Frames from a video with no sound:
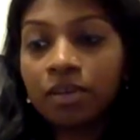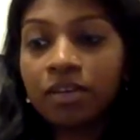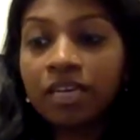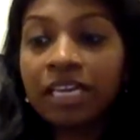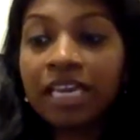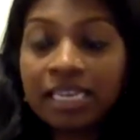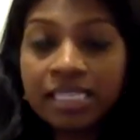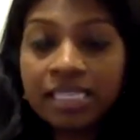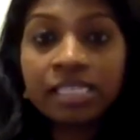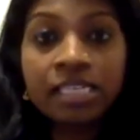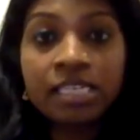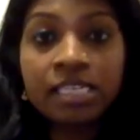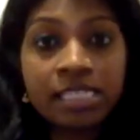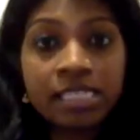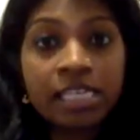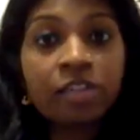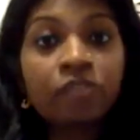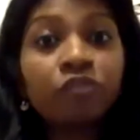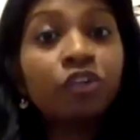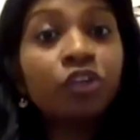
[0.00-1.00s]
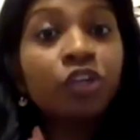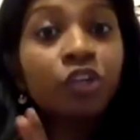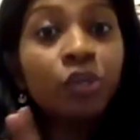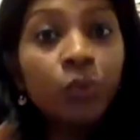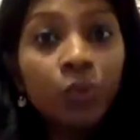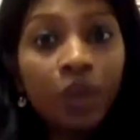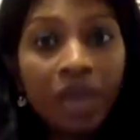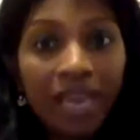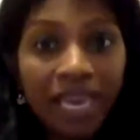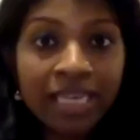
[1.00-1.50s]
creates in itself a
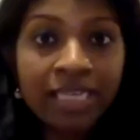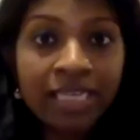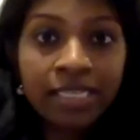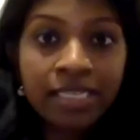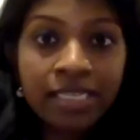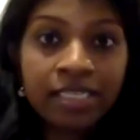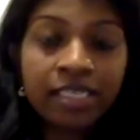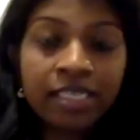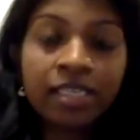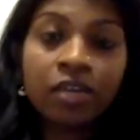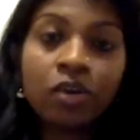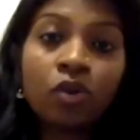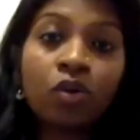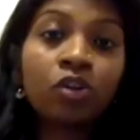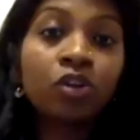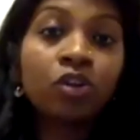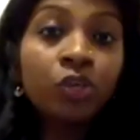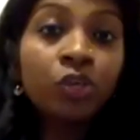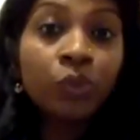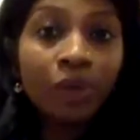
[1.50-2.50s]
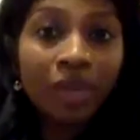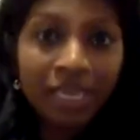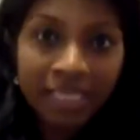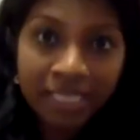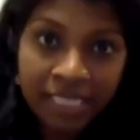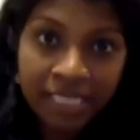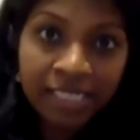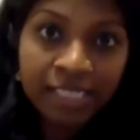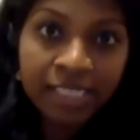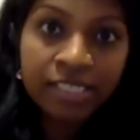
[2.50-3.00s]
new entity or a new
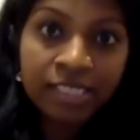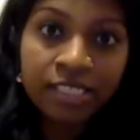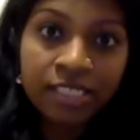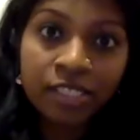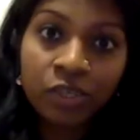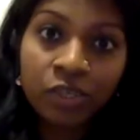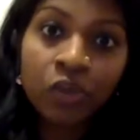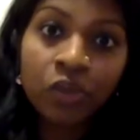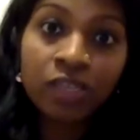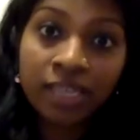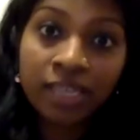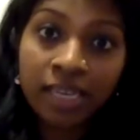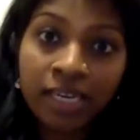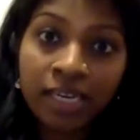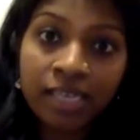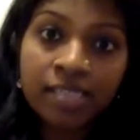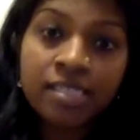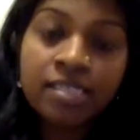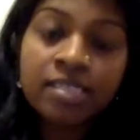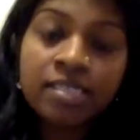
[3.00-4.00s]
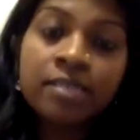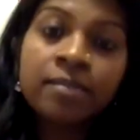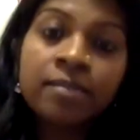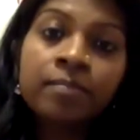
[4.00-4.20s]
identity called caste.